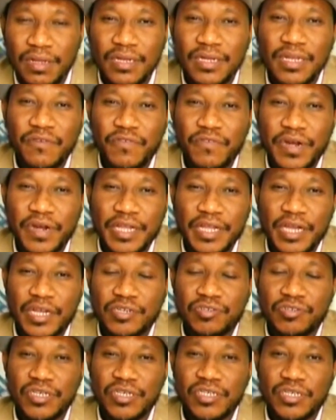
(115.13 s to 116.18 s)
different
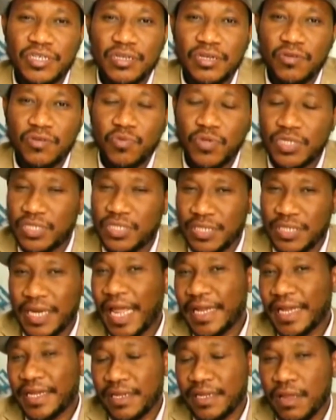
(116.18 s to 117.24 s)
countries, which is the
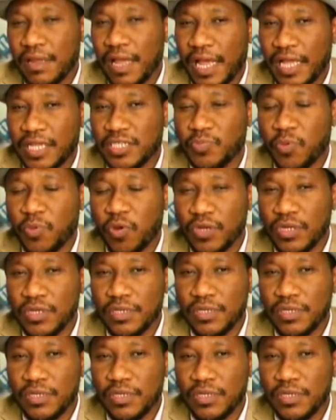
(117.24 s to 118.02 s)
net export,